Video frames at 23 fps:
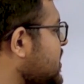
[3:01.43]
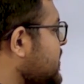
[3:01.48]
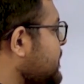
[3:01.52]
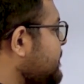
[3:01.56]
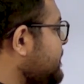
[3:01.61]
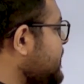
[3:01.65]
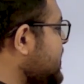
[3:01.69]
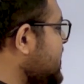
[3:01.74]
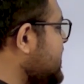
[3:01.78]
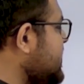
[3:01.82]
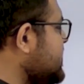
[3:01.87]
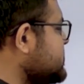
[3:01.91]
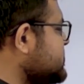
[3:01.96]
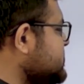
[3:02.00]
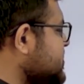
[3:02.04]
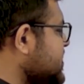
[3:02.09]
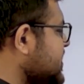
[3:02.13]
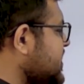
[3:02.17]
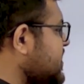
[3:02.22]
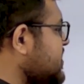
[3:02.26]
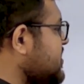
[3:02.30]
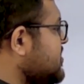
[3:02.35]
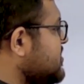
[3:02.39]
P is
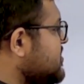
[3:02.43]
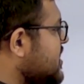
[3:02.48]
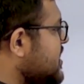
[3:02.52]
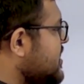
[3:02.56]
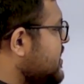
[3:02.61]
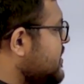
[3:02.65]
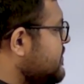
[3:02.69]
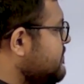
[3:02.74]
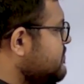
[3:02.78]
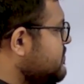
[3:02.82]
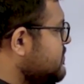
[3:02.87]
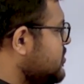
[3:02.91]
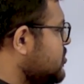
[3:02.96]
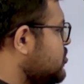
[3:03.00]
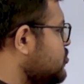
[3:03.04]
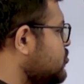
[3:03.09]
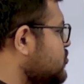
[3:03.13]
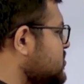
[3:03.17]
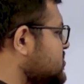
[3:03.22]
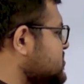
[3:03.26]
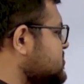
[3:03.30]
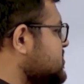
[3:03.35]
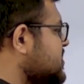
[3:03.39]
greater than m, q
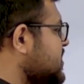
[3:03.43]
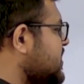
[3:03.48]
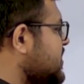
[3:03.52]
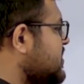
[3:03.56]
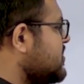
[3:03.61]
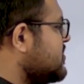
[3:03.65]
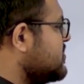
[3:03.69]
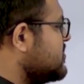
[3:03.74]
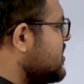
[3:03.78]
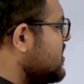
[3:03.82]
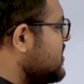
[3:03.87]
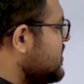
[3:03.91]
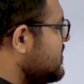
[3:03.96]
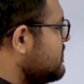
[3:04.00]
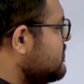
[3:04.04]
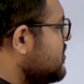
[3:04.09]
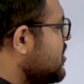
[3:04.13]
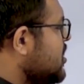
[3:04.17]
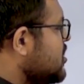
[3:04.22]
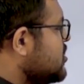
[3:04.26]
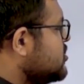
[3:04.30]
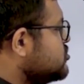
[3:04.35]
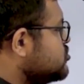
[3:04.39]
is greater than m,
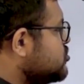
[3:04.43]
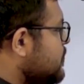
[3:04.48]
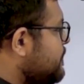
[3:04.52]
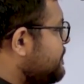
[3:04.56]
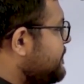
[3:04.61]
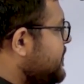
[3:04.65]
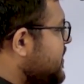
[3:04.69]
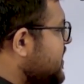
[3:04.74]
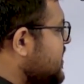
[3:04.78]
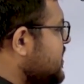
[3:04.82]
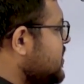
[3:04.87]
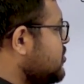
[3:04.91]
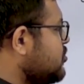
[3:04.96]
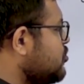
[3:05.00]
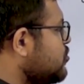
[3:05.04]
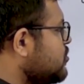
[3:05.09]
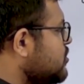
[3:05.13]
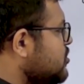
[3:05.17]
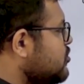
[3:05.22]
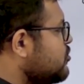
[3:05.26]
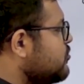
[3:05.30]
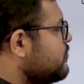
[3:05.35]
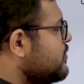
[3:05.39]
so p into
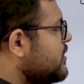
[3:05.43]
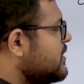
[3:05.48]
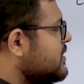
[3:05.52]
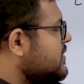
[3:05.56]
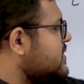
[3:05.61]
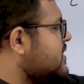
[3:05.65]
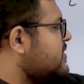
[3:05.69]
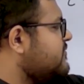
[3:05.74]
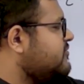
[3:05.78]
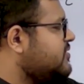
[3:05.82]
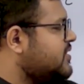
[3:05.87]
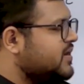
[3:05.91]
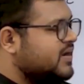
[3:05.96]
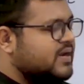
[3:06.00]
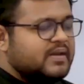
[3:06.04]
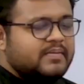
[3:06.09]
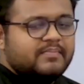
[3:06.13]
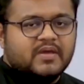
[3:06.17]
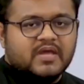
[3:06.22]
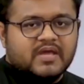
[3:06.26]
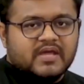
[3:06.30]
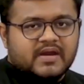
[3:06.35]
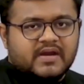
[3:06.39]
q will definitely
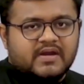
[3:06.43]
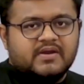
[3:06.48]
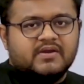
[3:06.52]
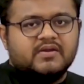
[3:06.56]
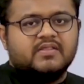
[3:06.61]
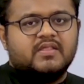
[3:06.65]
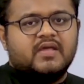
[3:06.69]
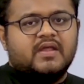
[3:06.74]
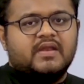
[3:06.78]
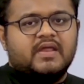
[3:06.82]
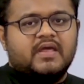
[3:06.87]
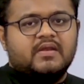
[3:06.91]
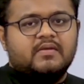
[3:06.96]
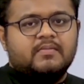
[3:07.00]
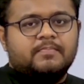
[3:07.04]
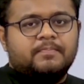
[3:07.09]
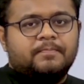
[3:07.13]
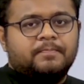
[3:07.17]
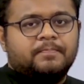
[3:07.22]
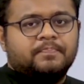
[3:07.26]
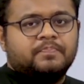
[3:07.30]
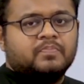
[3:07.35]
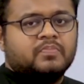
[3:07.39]
be greater than n.
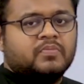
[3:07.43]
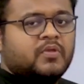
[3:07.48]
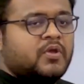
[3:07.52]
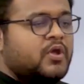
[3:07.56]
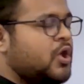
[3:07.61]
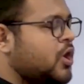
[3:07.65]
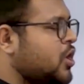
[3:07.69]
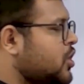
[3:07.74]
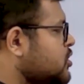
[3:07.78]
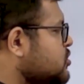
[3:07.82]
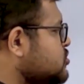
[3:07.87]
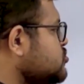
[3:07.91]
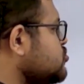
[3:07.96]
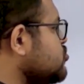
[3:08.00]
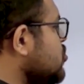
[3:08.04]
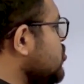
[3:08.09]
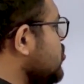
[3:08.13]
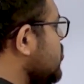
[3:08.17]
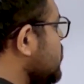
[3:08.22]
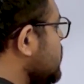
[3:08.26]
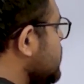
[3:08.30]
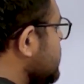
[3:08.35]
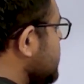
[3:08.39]

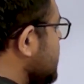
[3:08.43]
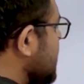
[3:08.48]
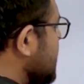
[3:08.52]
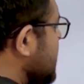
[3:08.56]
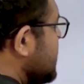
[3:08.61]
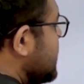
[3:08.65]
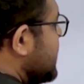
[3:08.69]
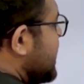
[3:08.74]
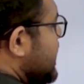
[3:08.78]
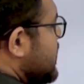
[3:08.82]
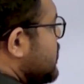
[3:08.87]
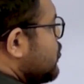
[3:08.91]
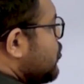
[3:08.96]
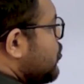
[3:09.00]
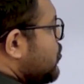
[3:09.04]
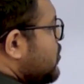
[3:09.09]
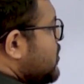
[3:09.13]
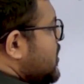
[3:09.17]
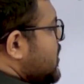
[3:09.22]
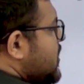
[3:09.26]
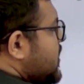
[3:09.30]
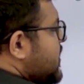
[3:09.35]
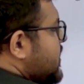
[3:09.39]
So it can
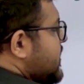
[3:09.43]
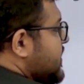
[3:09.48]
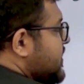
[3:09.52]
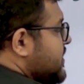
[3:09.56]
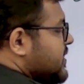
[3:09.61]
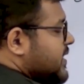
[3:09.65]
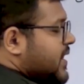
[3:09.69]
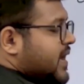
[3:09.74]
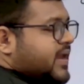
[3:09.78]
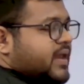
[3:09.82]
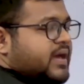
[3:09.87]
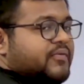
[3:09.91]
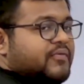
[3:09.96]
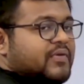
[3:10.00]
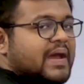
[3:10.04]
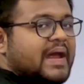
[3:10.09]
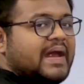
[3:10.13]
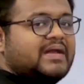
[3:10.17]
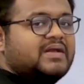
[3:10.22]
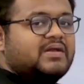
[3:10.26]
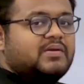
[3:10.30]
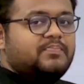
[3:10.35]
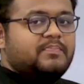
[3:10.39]
have
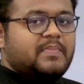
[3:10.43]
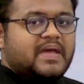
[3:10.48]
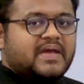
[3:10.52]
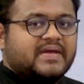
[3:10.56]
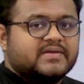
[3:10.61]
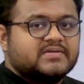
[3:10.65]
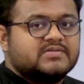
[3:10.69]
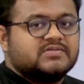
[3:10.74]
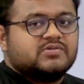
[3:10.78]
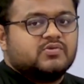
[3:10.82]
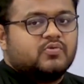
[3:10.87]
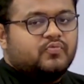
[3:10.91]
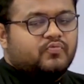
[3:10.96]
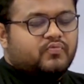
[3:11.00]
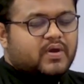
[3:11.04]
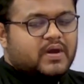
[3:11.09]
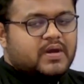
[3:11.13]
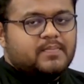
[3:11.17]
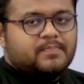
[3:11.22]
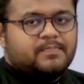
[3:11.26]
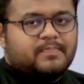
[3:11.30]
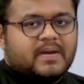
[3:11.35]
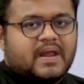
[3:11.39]
at max
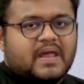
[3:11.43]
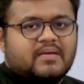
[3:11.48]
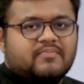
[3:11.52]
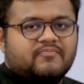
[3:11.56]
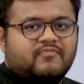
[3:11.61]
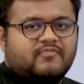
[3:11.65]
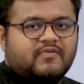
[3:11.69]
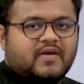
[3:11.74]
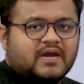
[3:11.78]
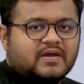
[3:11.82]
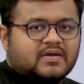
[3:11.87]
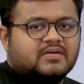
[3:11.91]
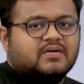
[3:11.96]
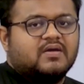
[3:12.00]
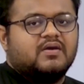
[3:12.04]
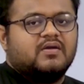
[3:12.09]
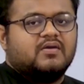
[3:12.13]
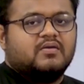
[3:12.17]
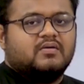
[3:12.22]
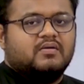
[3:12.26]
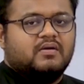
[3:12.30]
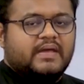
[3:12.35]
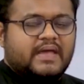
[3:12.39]
one prime
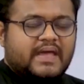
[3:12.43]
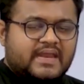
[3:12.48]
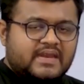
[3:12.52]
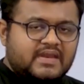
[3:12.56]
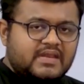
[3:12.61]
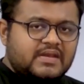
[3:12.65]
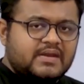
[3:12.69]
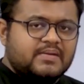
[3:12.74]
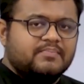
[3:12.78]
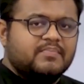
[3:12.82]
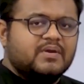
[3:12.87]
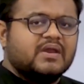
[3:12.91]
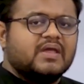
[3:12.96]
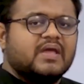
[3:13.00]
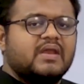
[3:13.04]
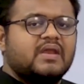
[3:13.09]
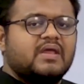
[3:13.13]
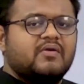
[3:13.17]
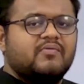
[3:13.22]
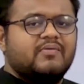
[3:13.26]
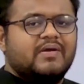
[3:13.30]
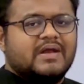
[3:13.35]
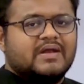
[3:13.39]
factor, any number can
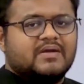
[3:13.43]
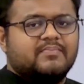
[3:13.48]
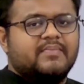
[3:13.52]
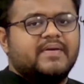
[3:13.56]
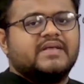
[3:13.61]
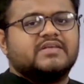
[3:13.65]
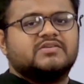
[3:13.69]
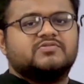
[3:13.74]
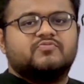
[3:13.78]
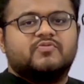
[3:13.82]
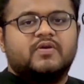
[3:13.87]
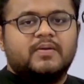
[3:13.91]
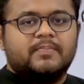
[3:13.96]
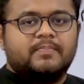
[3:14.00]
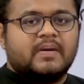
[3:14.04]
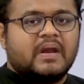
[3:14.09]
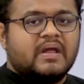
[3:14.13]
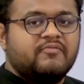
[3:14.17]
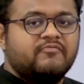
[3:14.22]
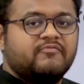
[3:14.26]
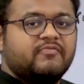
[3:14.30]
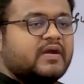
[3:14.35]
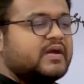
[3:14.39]
have at max one
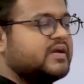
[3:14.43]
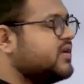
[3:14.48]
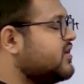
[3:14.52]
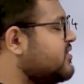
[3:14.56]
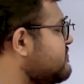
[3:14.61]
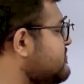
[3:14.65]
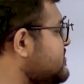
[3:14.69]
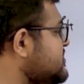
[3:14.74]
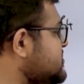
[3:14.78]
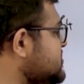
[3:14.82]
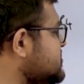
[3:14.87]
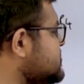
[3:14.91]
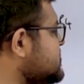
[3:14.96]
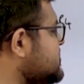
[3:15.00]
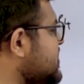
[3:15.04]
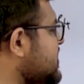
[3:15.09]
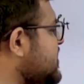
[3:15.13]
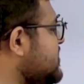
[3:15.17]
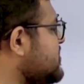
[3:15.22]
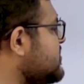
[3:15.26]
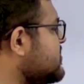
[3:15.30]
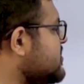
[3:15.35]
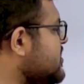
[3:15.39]
prime factor which is
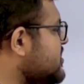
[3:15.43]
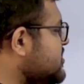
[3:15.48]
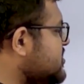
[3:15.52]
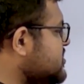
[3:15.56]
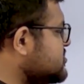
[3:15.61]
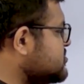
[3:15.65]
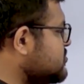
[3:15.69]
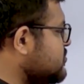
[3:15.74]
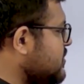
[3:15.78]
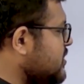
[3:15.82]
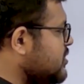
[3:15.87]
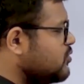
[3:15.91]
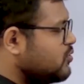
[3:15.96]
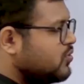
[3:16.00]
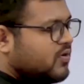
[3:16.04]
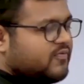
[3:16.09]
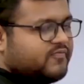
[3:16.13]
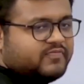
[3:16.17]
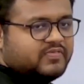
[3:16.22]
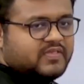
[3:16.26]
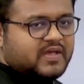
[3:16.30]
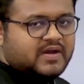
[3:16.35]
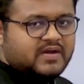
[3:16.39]
greater than the square root of
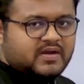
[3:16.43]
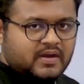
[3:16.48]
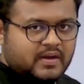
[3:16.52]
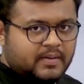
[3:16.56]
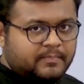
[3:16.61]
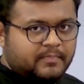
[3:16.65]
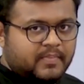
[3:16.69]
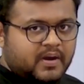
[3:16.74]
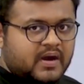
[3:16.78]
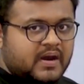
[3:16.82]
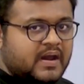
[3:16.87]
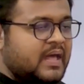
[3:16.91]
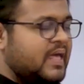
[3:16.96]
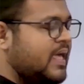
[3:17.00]
that number.